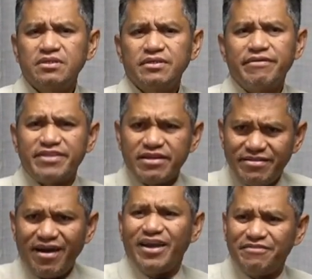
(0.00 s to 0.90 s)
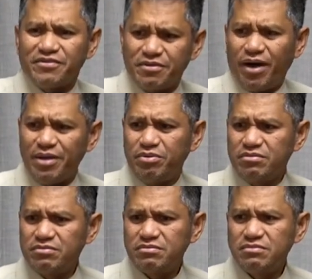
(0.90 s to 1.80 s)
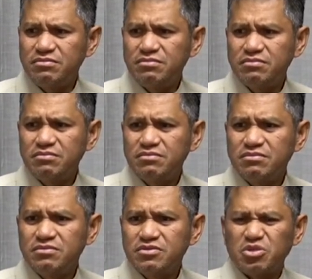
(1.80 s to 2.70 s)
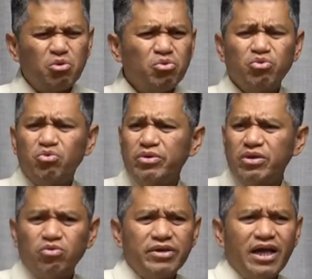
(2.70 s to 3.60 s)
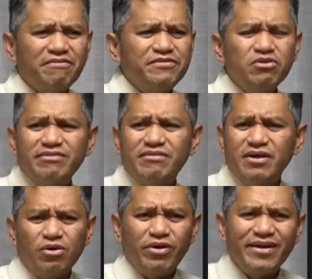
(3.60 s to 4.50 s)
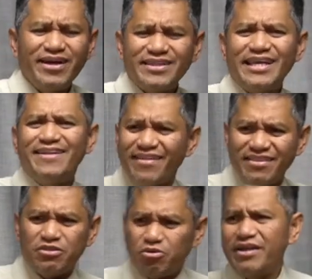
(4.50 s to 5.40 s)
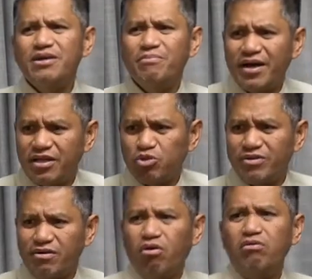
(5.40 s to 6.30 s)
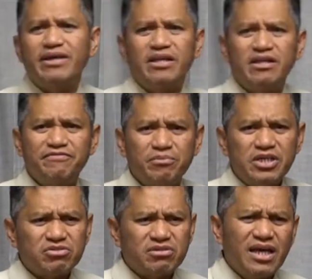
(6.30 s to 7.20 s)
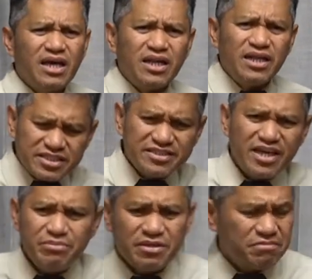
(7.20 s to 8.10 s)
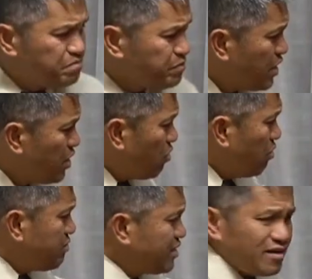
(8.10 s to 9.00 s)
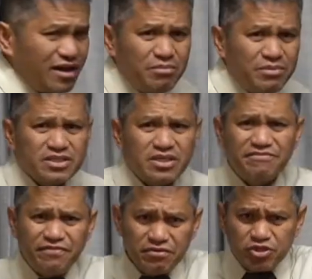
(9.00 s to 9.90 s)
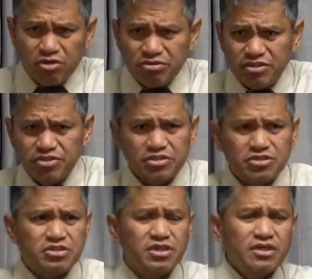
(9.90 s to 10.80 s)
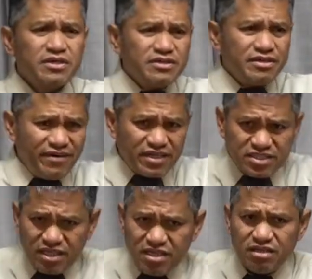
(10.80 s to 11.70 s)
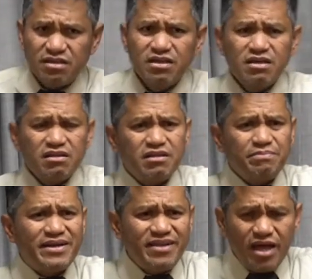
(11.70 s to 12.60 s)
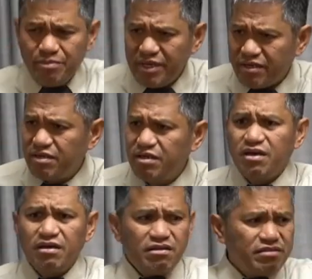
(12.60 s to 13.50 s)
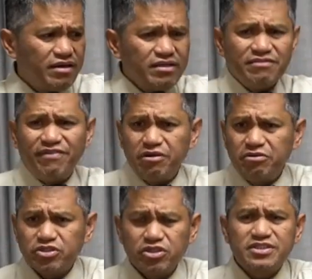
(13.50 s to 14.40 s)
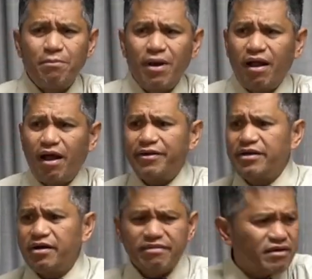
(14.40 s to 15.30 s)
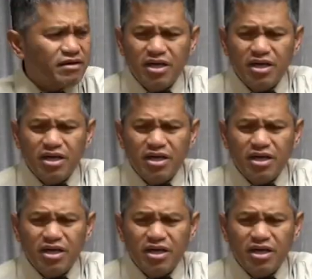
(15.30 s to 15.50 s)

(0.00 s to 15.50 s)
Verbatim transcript: they died for the Bible. So we are not indebted to anybody to withhold any information. Let's name it. All this calamity, food shortages, the vaccine, the pandemic, the viruses, the malaria, the